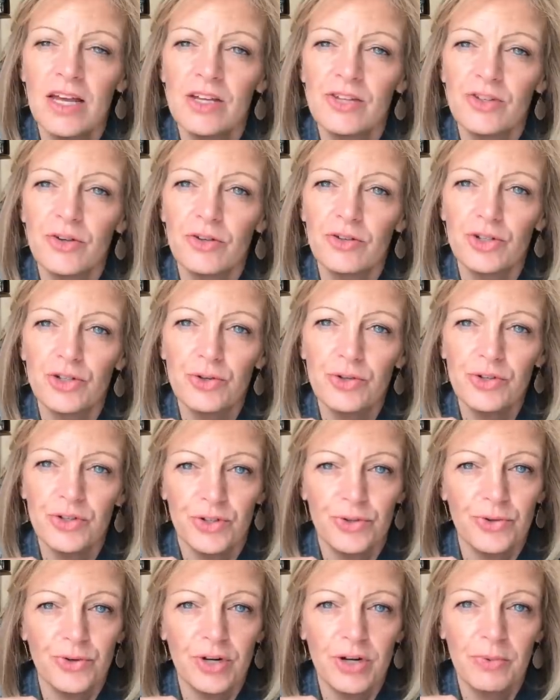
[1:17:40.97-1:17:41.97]
So the short
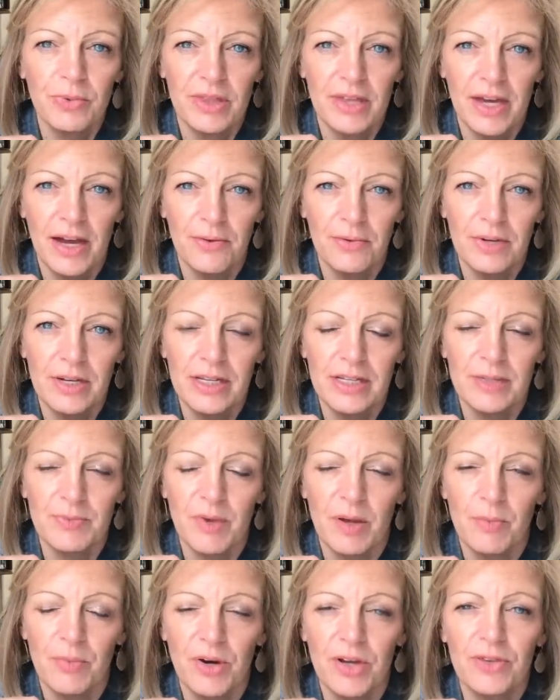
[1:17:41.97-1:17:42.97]
story with that one is
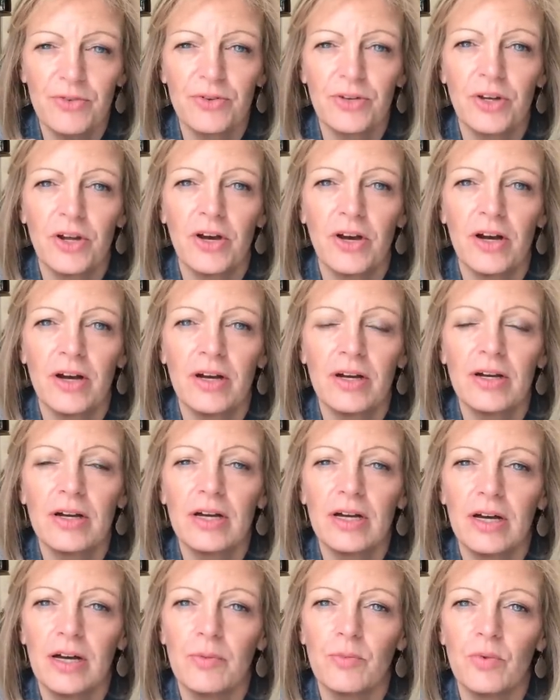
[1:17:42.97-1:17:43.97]
my brother-in-law
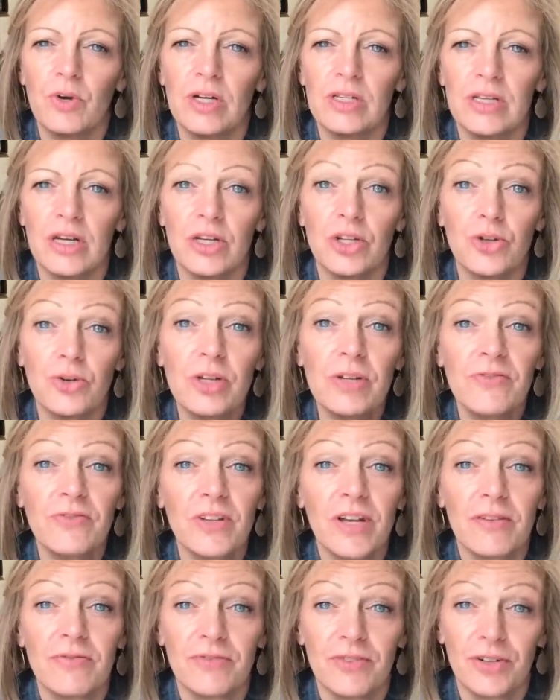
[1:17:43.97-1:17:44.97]
um, was a tree
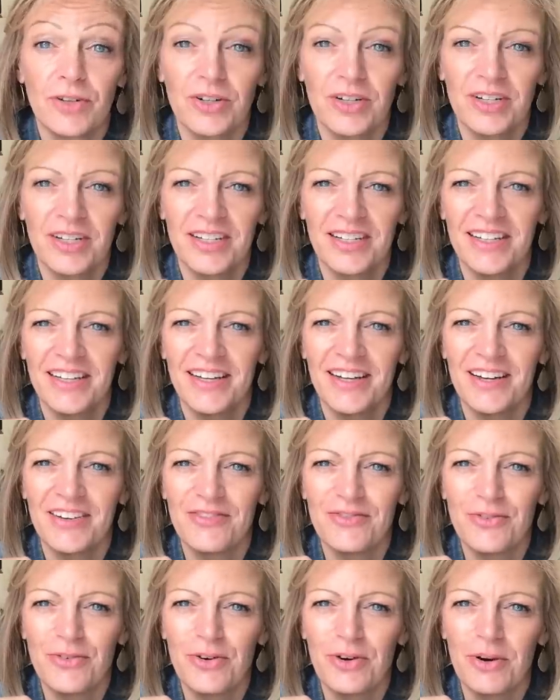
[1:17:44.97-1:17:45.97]
fluffer uh,
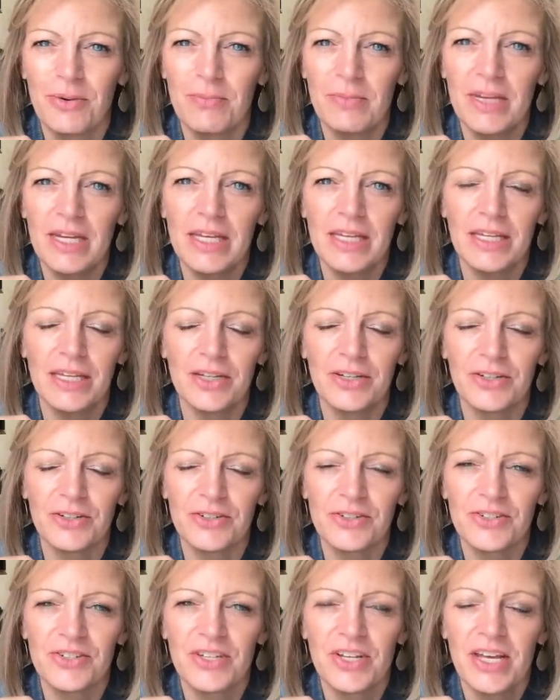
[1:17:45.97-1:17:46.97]
for many
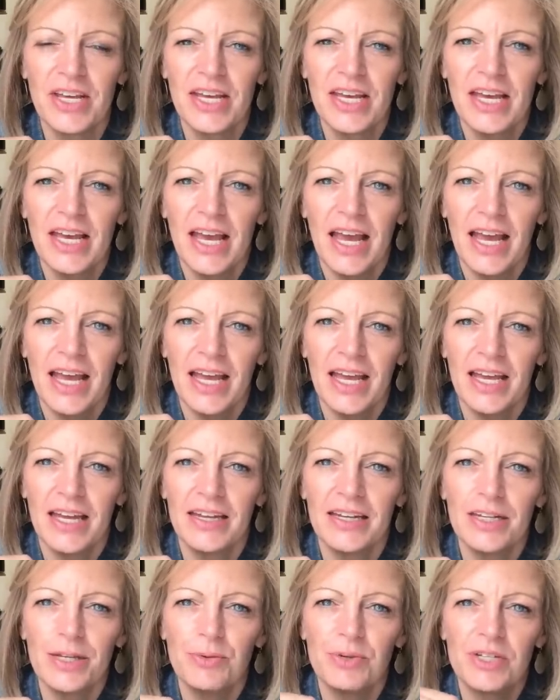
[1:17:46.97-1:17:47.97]
years.
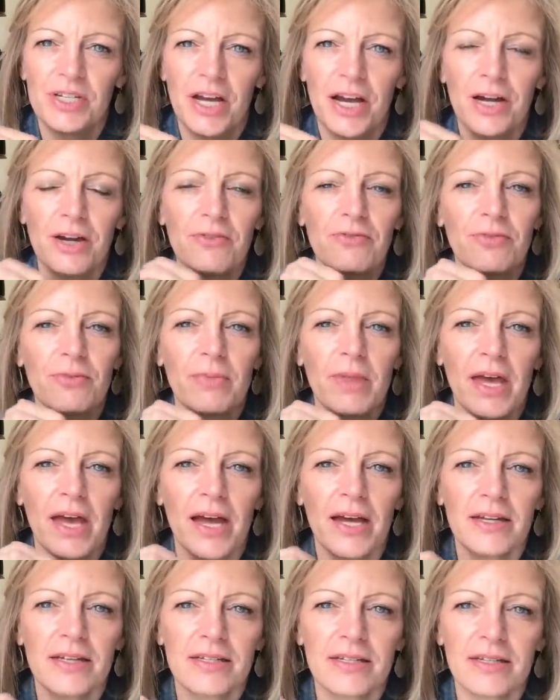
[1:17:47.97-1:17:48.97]
And he retired from
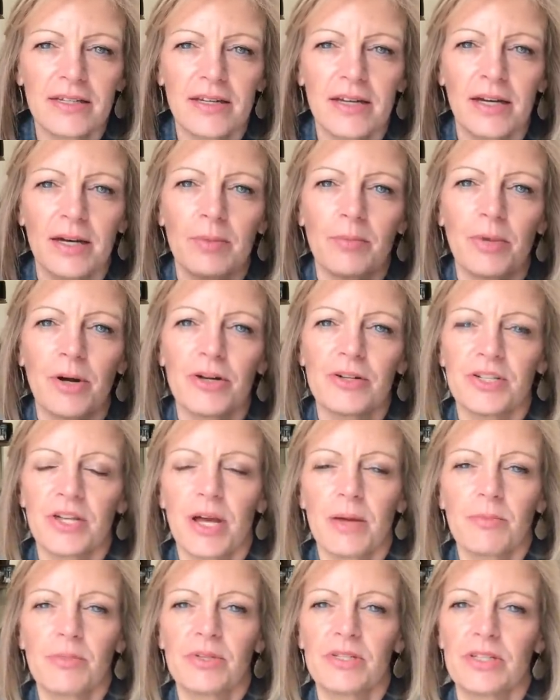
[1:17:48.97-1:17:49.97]
that um, part
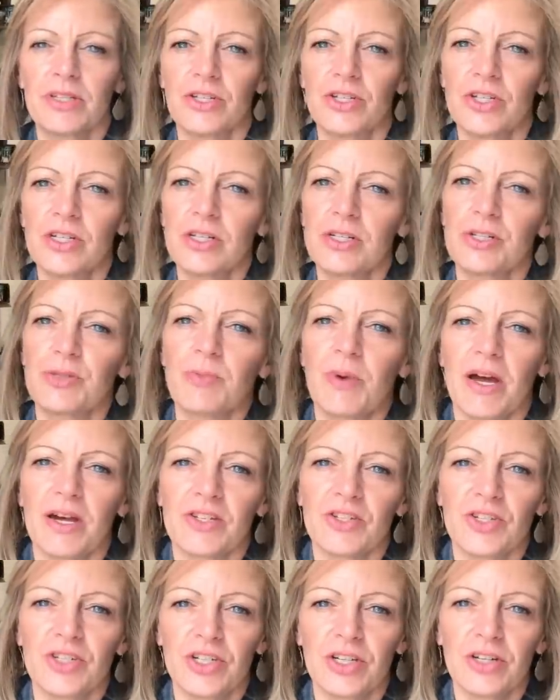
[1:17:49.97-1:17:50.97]
time position this
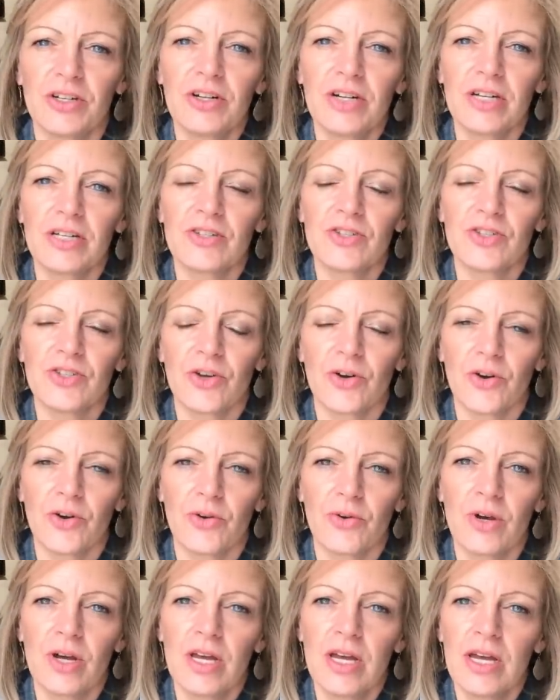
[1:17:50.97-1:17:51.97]
past year. And
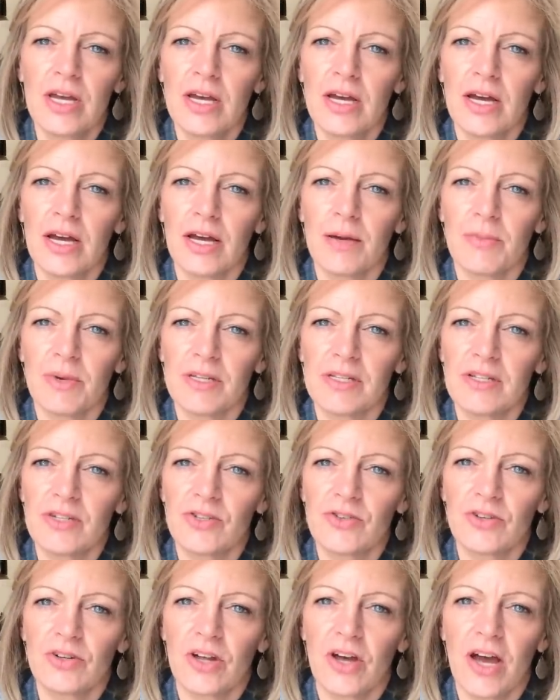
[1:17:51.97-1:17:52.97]
so uh, my
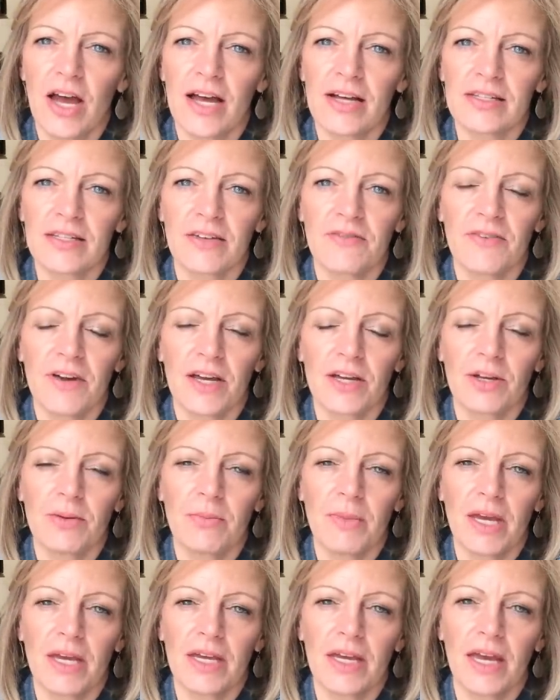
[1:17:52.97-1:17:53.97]
sister in law asked if I could
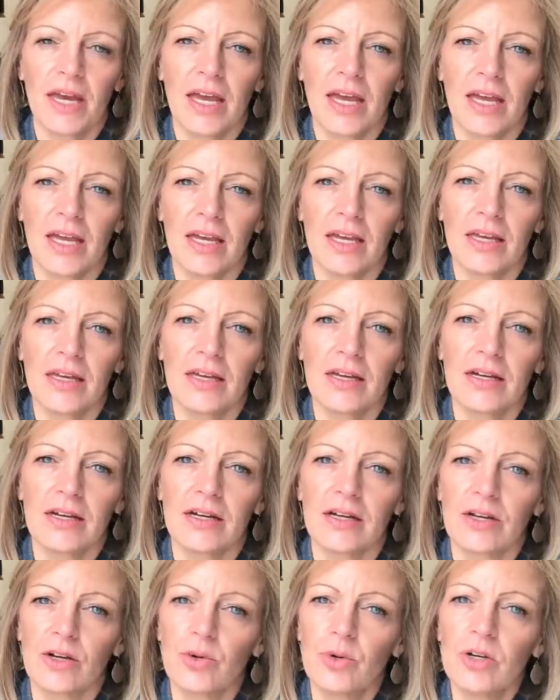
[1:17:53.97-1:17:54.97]
make a
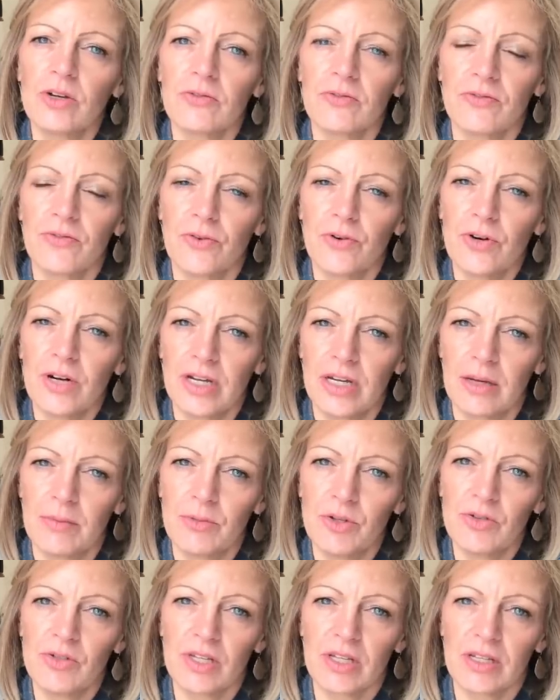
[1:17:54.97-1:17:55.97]
uh, quilt for him
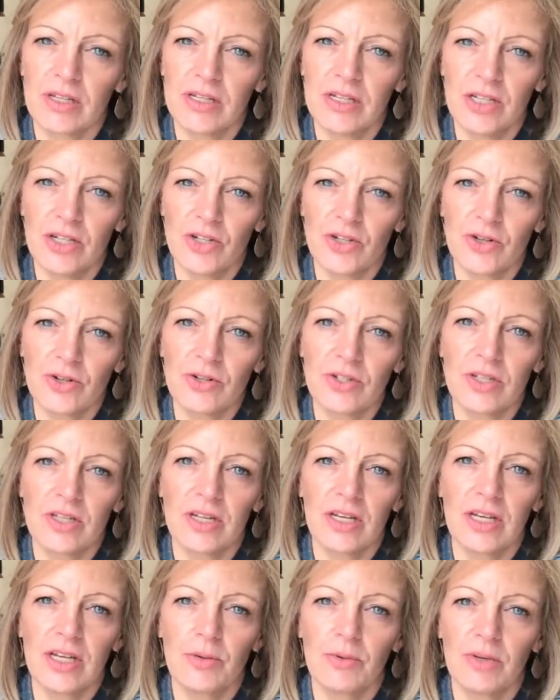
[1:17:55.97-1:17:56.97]
using the t shirts
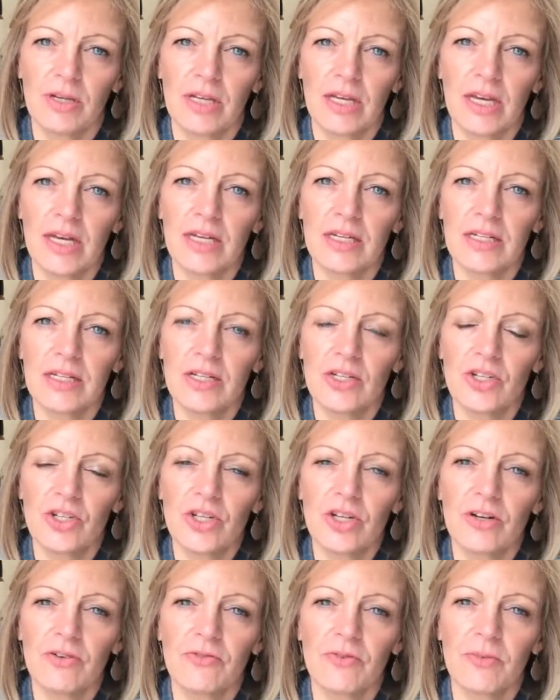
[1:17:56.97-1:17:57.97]
that he would get each
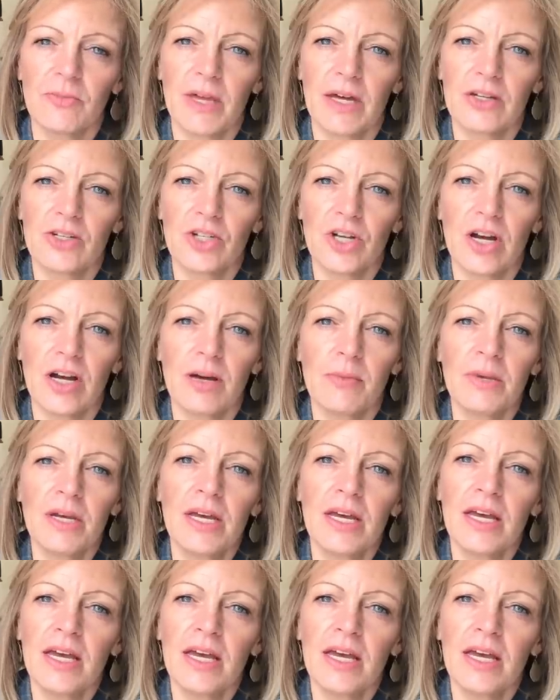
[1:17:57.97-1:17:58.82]
year from that job.